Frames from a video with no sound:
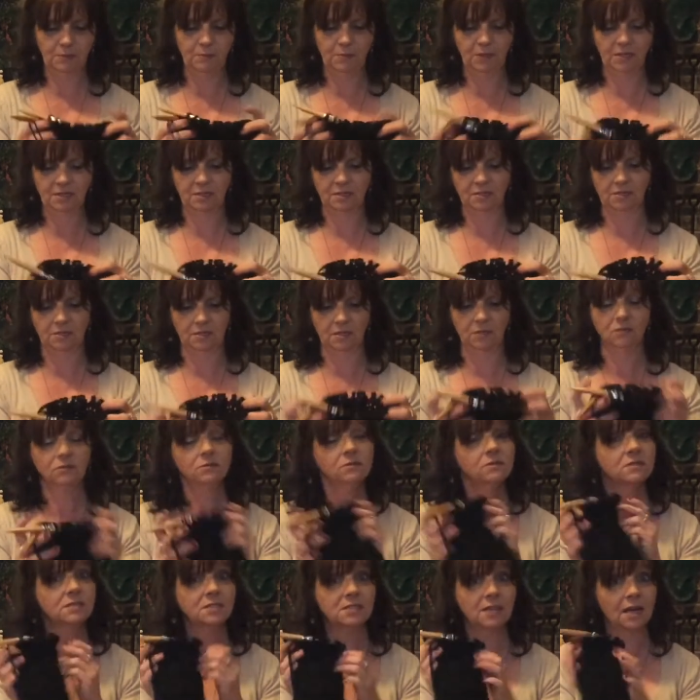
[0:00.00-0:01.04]
to be an
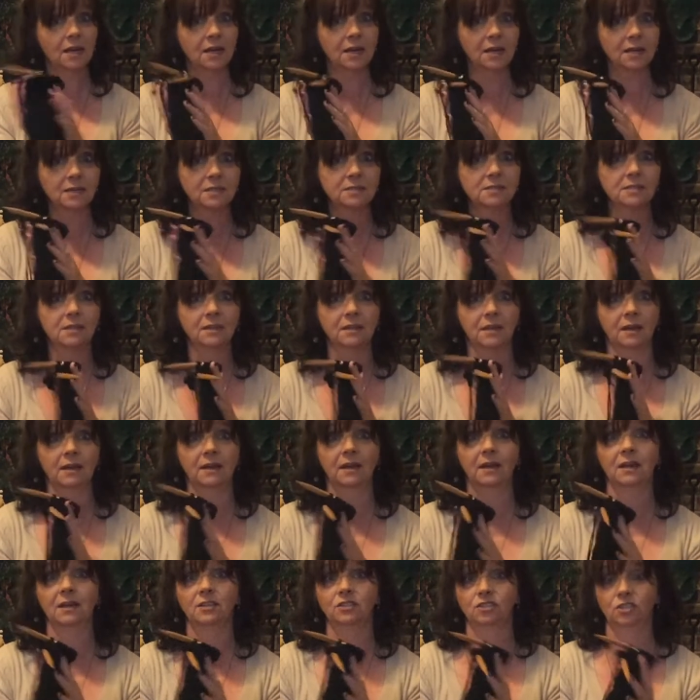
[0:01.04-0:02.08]
adult size, and
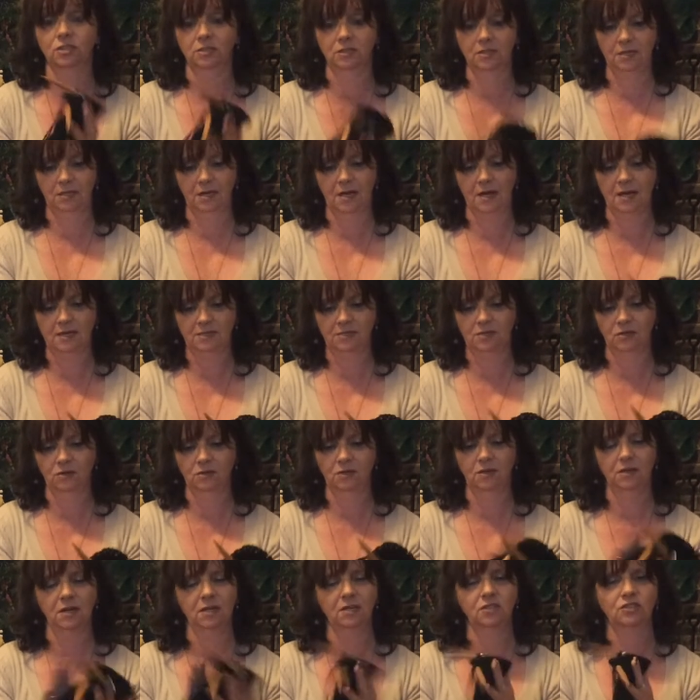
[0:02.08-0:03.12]
I actually cast
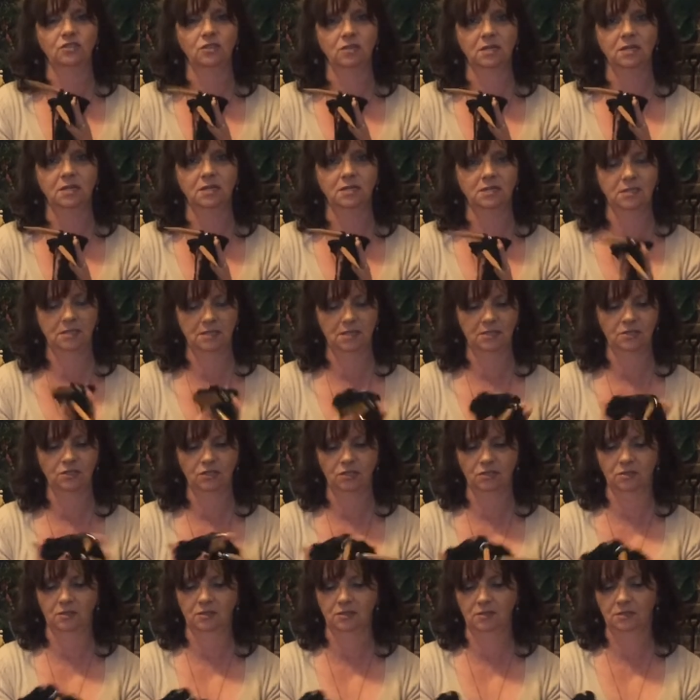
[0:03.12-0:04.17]
on an extra eight
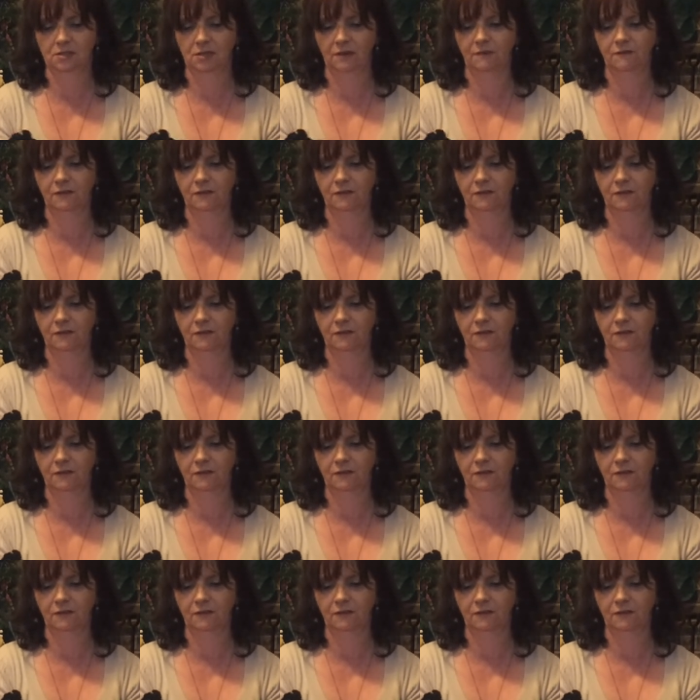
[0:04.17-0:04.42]
stitches.